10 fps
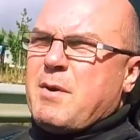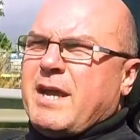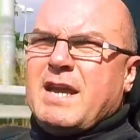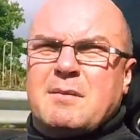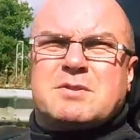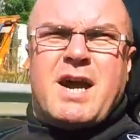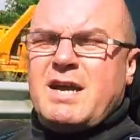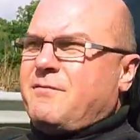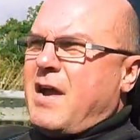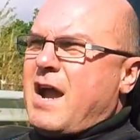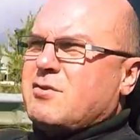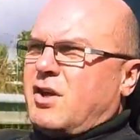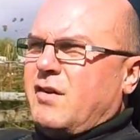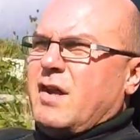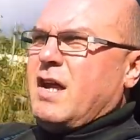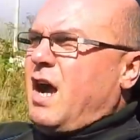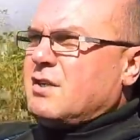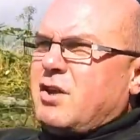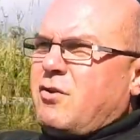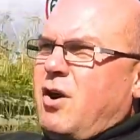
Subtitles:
bringing it up to 8,000. I've still